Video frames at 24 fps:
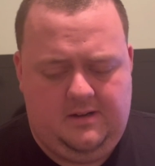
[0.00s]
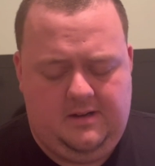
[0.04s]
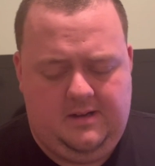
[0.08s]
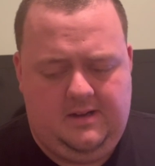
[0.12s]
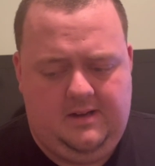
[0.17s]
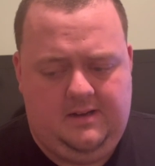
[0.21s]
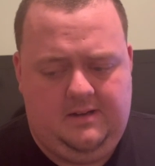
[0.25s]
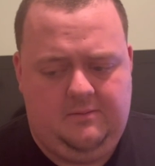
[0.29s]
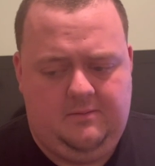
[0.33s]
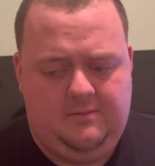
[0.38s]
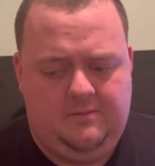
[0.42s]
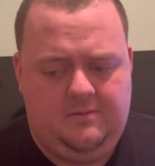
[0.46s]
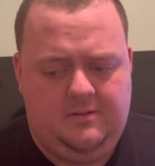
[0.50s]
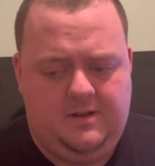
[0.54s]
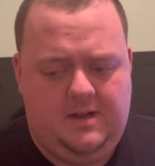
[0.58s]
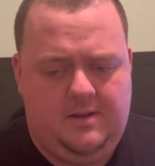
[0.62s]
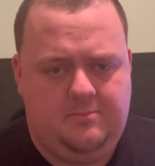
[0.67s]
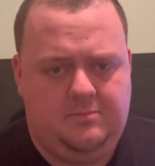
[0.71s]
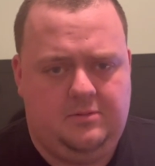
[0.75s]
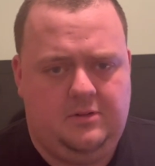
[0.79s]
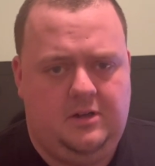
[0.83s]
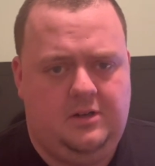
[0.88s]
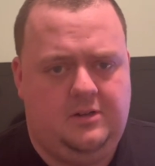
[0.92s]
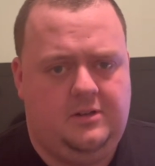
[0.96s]
I
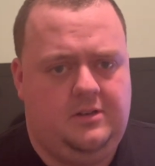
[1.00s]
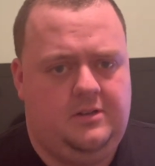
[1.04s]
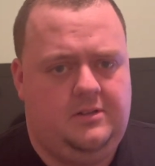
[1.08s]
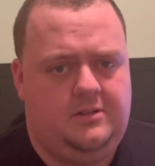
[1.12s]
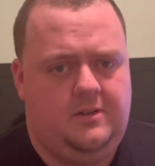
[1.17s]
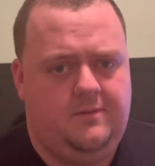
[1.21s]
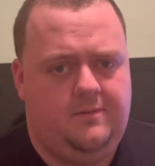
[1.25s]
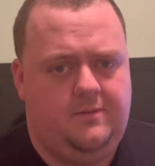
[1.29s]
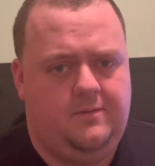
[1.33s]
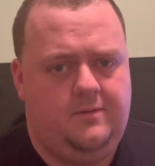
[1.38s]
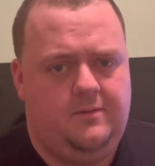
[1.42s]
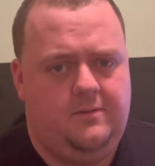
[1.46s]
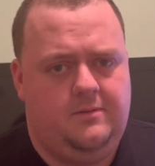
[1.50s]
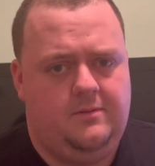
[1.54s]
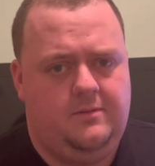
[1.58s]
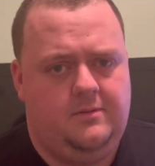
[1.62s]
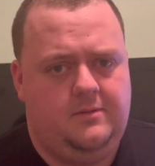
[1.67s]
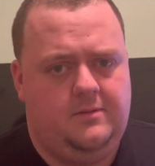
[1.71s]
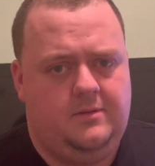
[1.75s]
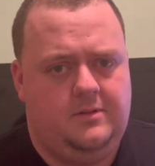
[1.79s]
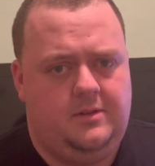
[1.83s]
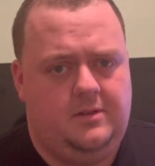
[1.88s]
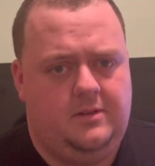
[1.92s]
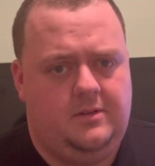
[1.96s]
uploaded the,
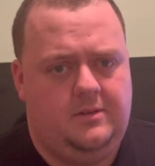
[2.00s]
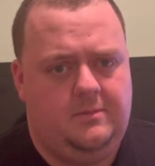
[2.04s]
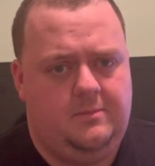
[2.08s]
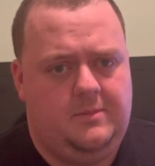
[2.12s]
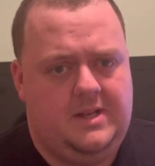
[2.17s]
the